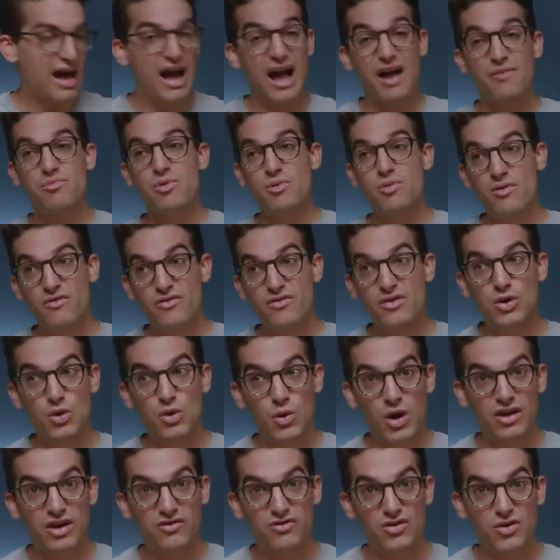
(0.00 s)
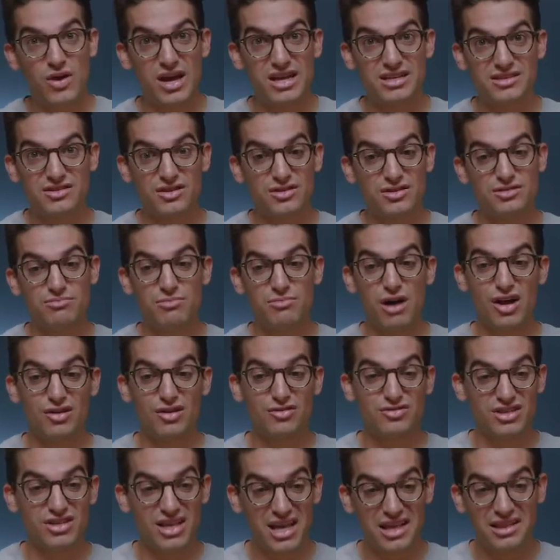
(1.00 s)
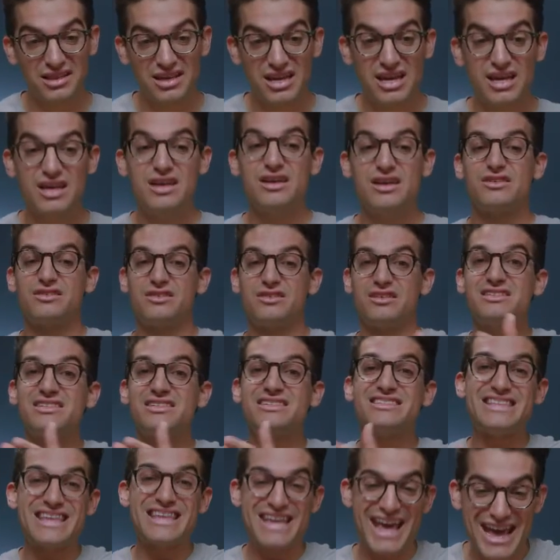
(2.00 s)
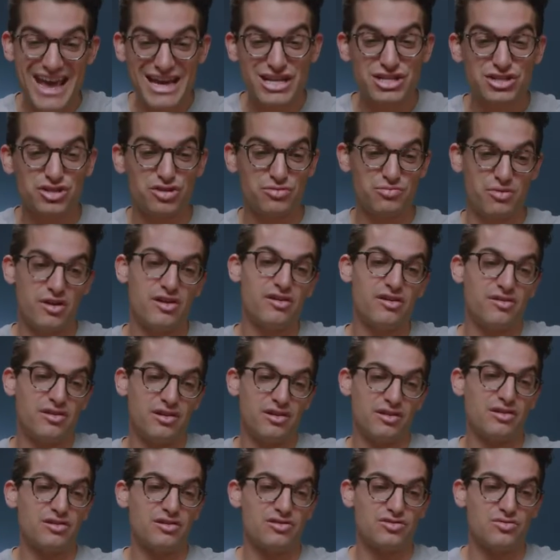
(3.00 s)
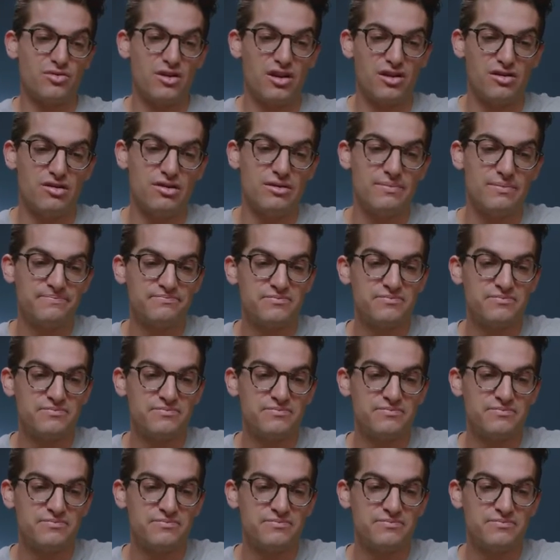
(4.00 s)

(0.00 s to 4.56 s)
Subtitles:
I've been reviewing quite a few Asus models lately. So this is the Acer Predator Helios 300.